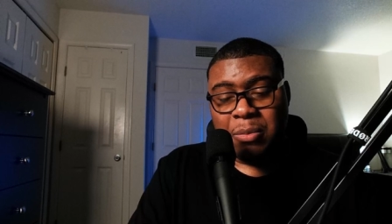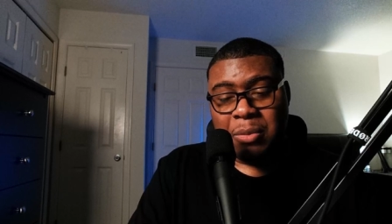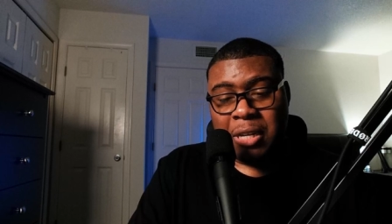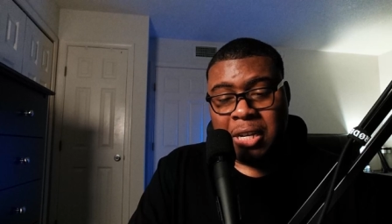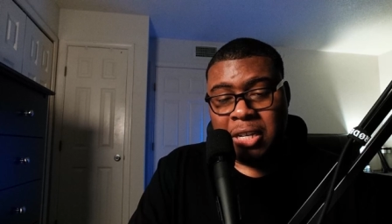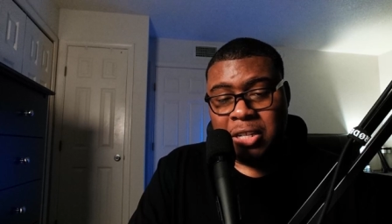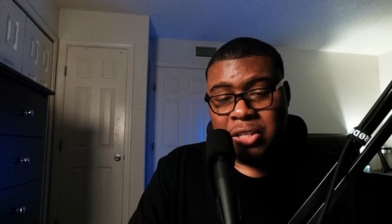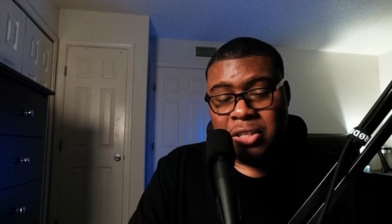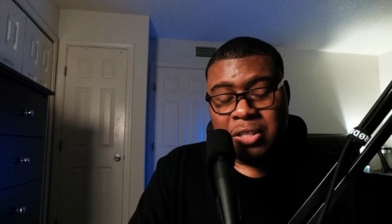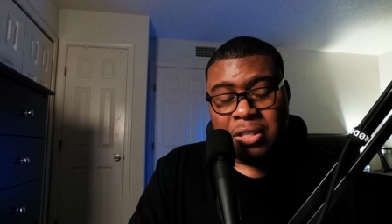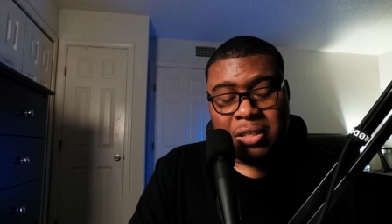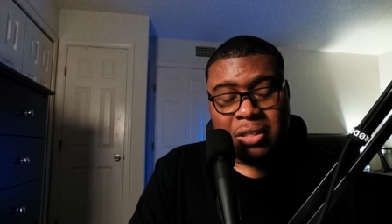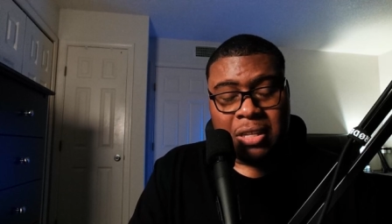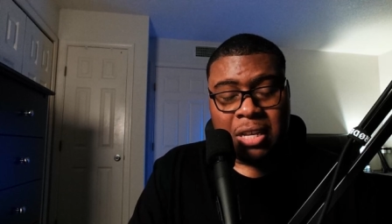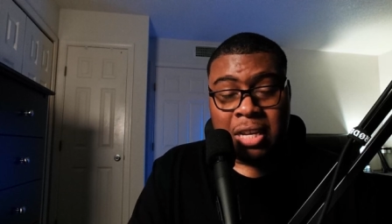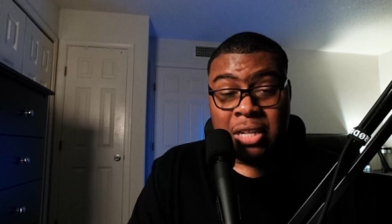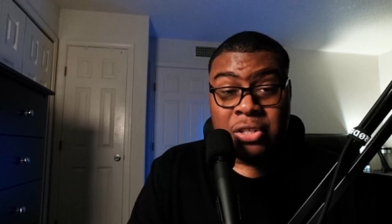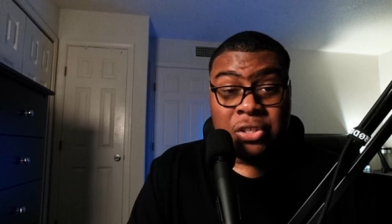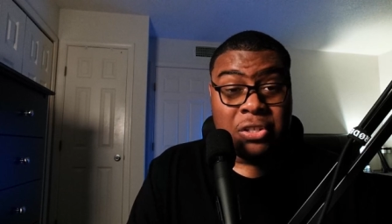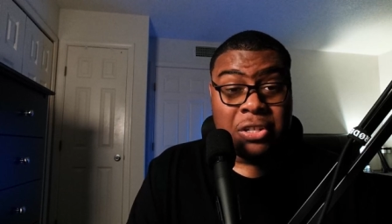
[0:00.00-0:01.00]
I just
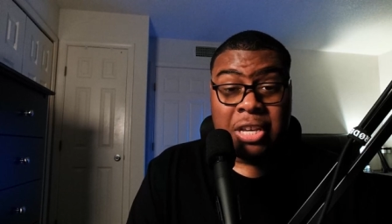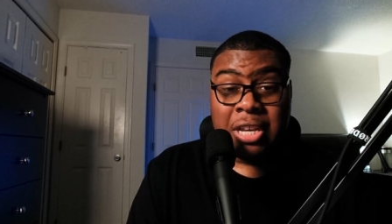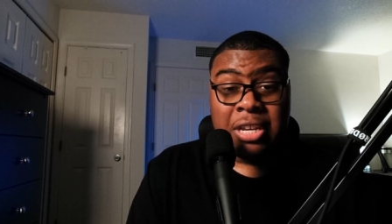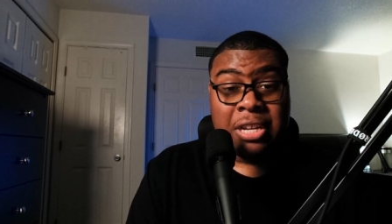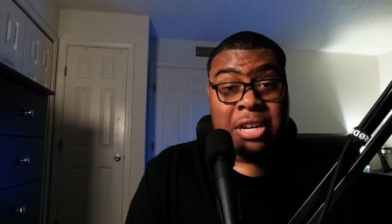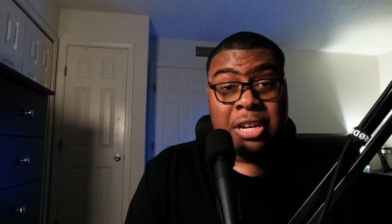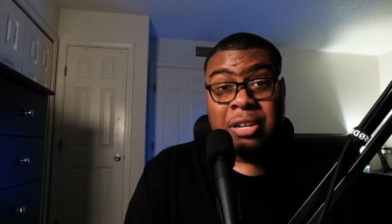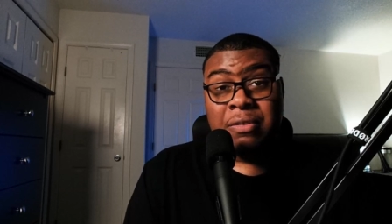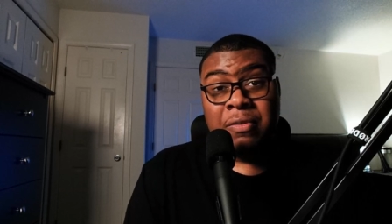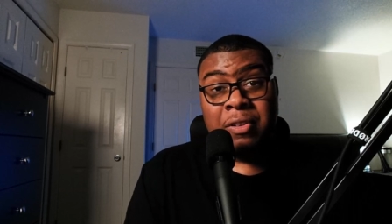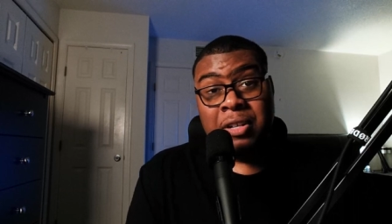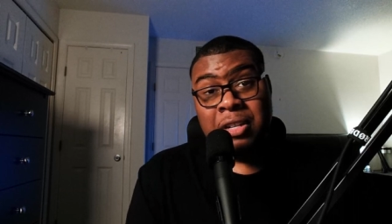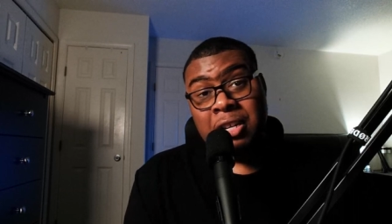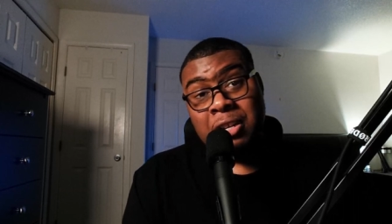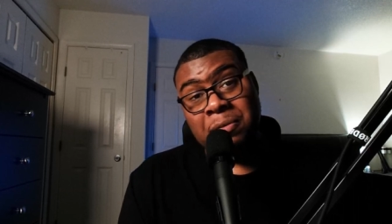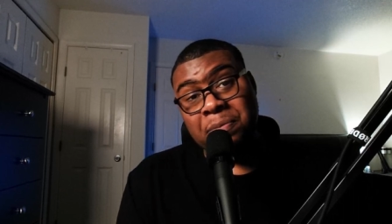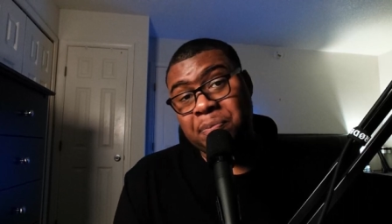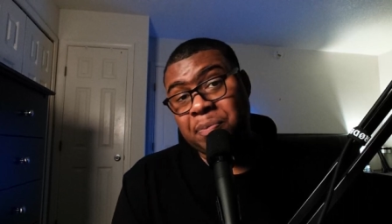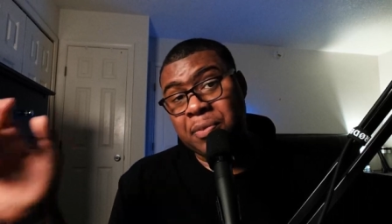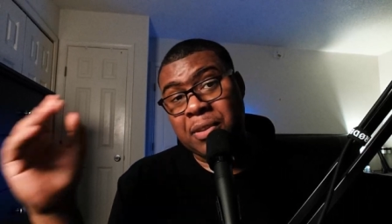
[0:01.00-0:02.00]
I just cannot right now.
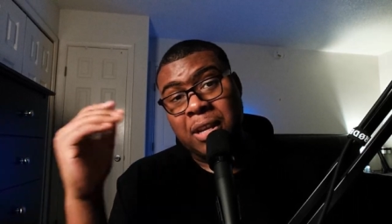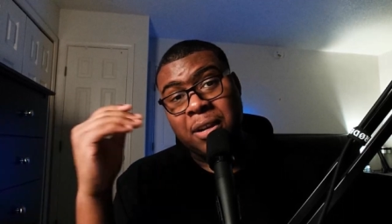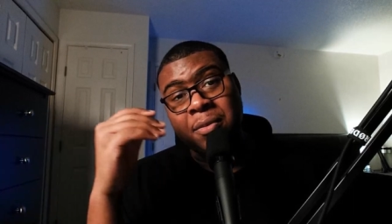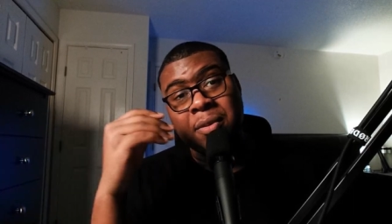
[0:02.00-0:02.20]
I